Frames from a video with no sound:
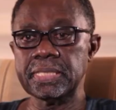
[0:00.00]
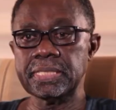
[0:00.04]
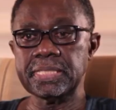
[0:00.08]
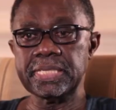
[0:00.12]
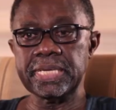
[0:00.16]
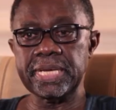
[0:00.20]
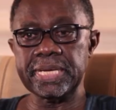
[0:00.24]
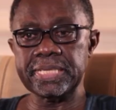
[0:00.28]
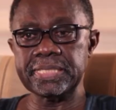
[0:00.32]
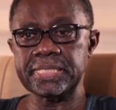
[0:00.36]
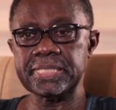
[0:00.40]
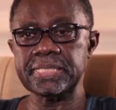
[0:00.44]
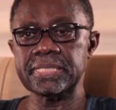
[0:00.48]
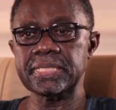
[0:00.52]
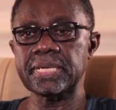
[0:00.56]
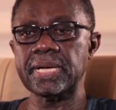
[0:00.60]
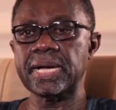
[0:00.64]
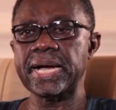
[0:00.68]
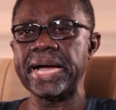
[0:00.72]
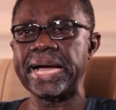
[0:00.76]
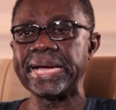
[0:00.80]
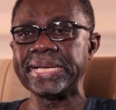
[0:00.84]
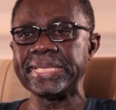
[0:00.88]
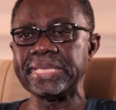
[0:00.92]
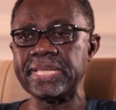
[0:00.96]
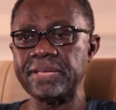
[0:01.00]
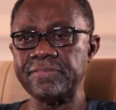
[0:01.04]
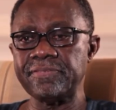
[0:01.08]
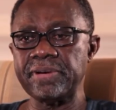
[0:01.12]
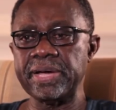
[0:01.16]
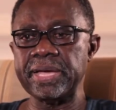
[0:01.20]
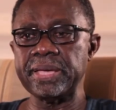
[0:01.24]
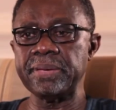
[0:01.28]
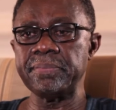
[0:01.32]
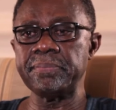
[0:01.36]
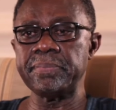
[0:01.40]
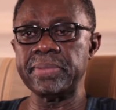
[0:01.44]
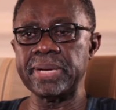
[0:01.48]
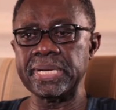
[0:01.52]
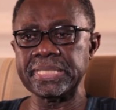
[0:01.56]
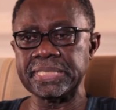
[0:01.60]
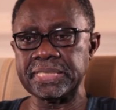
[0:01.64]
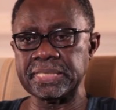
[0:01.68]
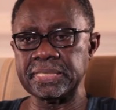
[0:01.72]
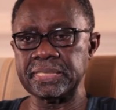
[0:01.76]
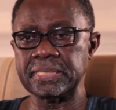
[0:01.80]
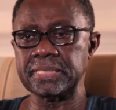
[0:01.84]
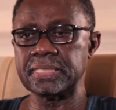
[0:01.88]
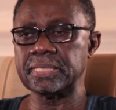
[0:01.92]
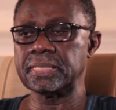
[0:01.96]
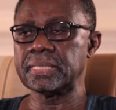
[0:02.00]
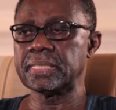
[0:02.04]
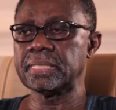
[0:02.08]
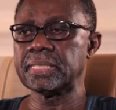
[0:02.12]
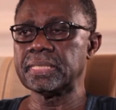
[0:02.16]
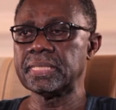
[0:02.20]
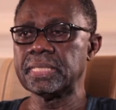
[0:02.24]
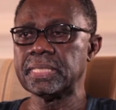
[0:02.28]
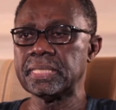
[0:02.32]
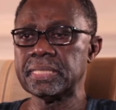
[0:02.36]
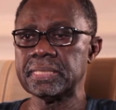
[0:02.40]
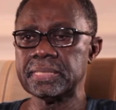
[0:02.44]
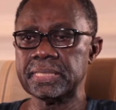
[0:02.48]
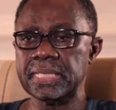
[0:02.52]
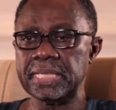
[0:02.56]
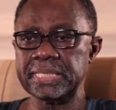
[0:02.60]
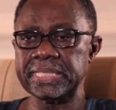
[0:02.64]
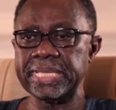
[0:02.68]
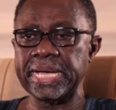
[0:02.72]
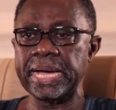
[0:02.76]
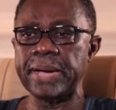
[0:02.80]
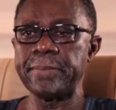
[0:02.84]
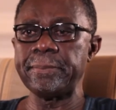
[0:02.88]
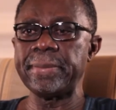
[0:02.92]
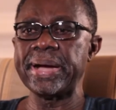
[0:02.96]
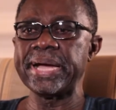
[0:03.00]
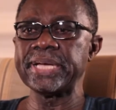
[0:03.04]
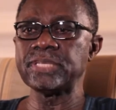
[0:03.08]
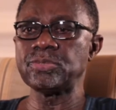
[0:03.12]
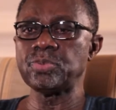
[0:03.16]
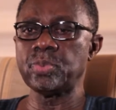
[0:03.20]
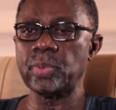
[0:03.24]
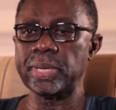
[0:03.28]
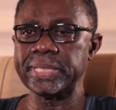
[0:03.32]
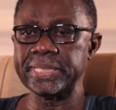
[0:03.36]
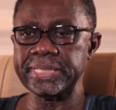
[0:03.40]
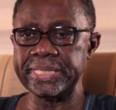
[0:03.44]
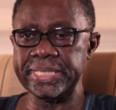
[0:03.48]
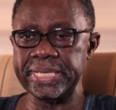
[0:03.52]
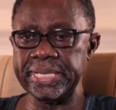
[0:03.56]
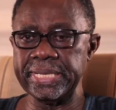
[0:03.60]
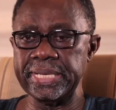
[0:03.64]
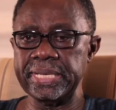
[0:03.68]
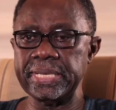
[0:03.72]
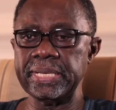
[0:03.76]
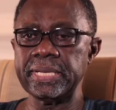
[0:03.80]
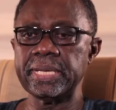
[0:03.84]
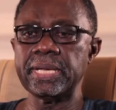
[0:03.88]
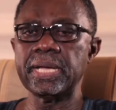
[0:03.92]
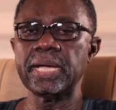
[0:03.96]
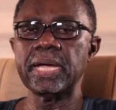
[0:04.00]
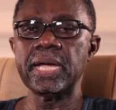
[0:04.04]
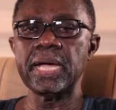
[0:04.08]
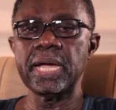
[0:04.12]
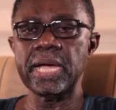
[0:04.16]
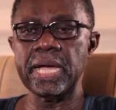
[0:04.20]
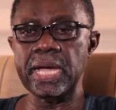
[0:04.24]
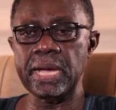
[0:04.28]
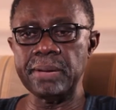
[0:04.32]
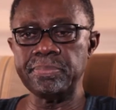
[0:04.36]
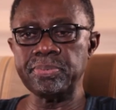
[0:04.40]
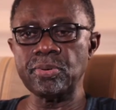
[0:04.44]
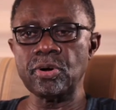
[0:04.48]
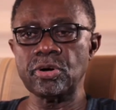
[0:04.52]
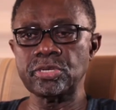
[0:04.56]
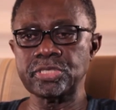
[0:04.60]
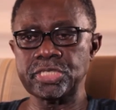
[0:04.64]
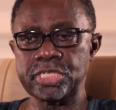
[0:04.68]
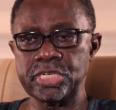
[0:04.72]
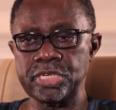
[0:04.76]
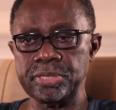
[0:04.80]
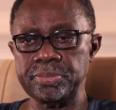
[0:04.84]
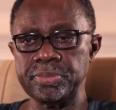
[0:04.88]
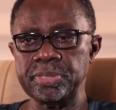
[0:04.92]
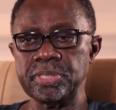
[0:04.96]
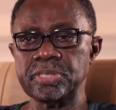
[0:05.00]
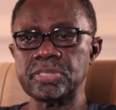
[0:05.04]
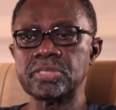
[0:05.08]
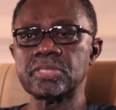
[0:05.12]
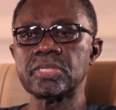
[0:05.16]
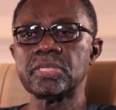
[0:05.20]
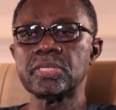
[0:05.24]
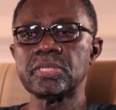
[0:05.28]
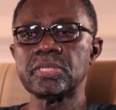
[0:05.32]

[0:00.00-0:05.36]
Yet, I never imagined that I might one day help contribute